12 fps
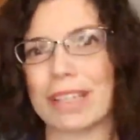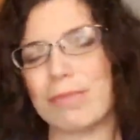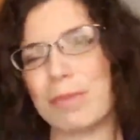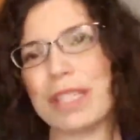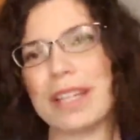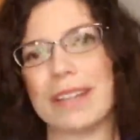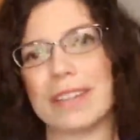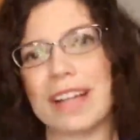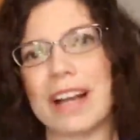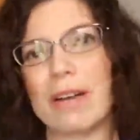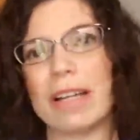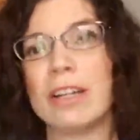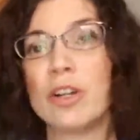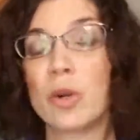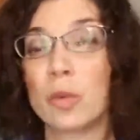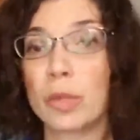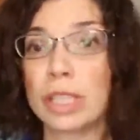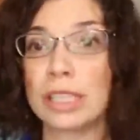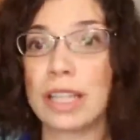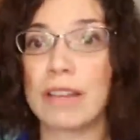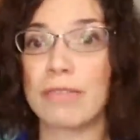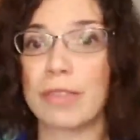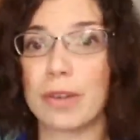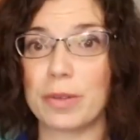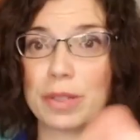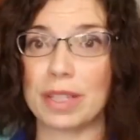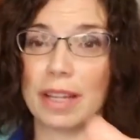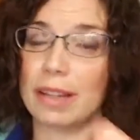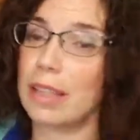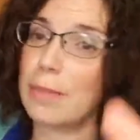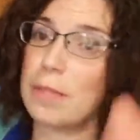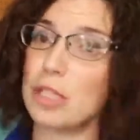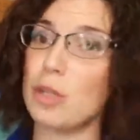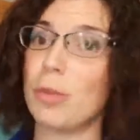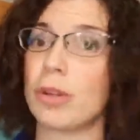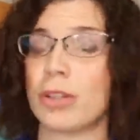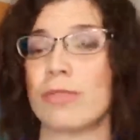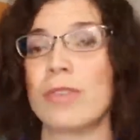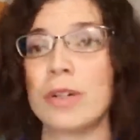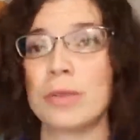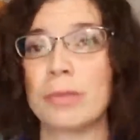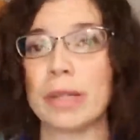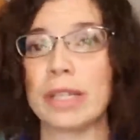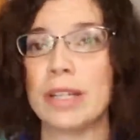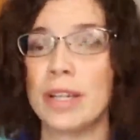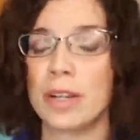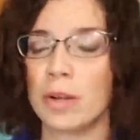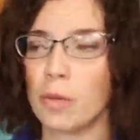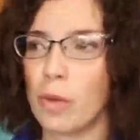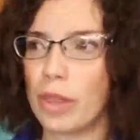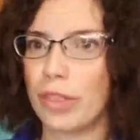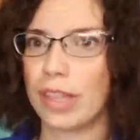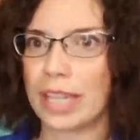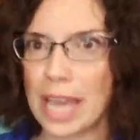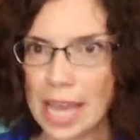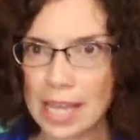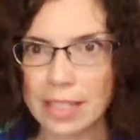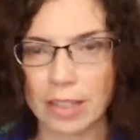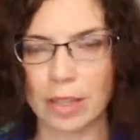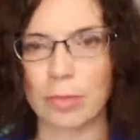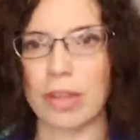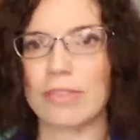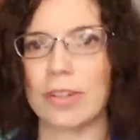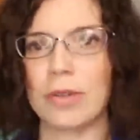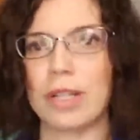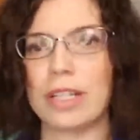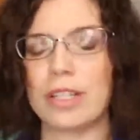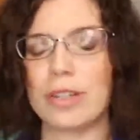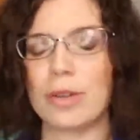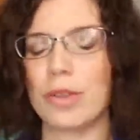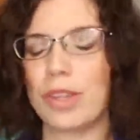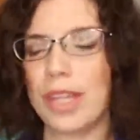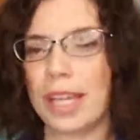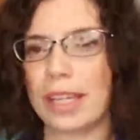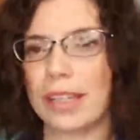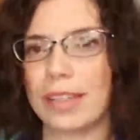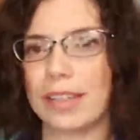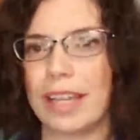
was telling her how I really love those clips that you put on your phone, but with the case on my phone, it's so thick,